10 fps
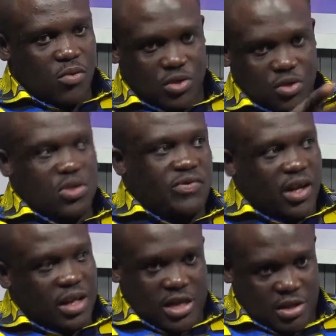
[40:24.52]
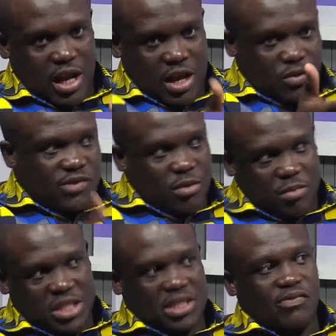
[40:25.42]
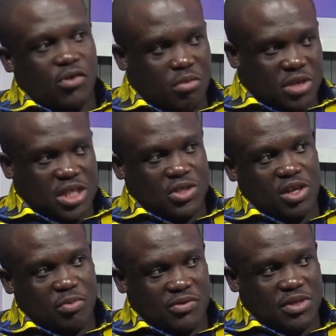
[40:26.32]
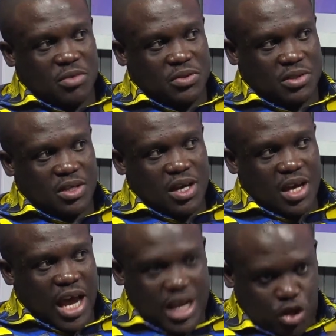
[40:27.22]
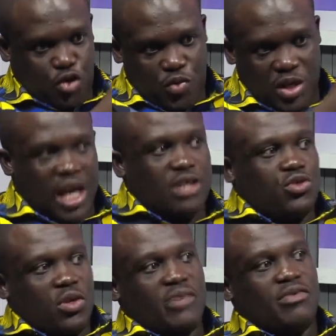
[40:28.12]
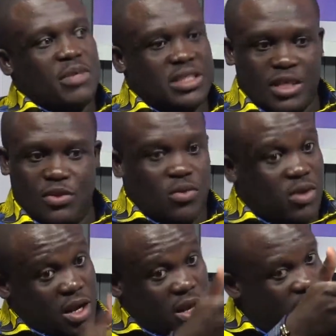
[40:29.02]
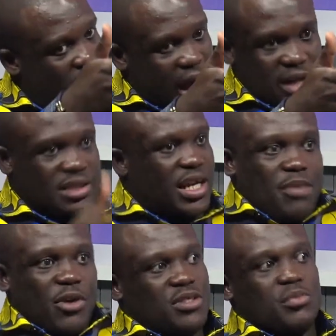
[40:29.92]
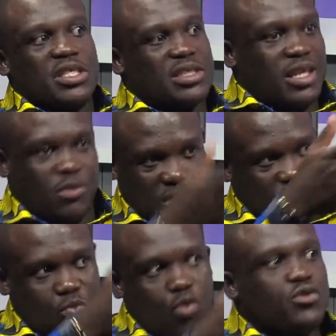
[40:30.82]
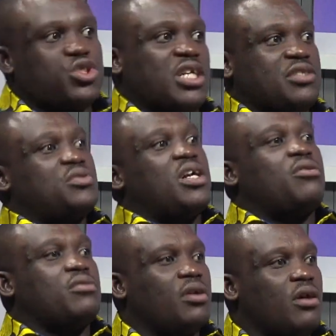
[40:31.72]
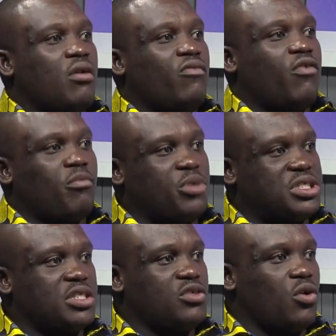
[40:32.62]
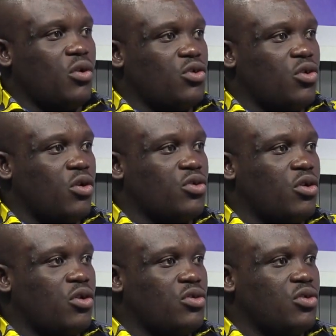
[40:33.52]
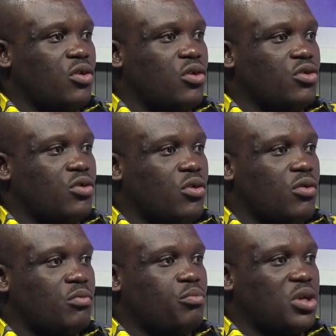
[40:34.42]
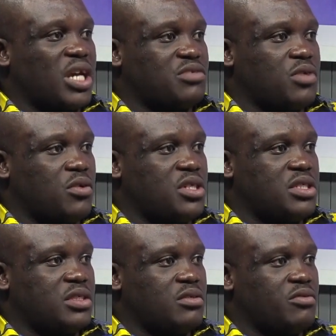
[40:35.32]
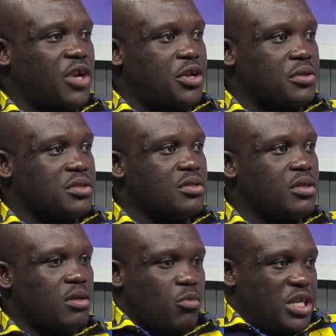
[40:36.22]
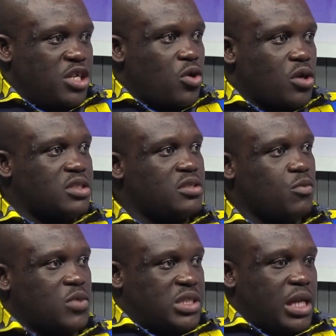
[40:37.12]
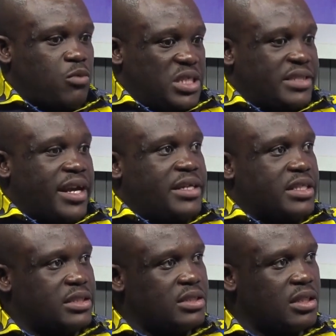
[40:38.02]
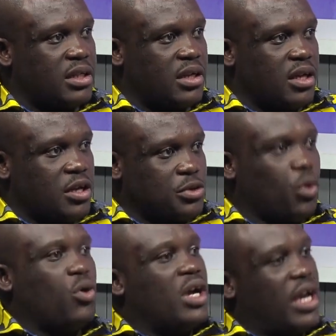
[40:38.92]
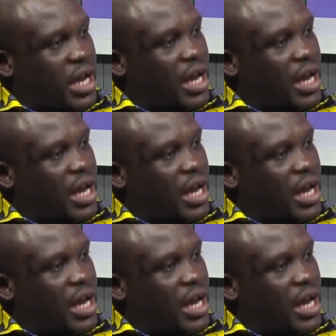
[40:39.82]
was mm-hmm. on Newsfile, and he was former Minister for Communication under Professor Mills, and he threw it at Joy F M and said, "Look, at the time I was minister, there was a move to shut you down for breaching your your your your, your broadcast regulation radius." We did not. We, st we stayed it. So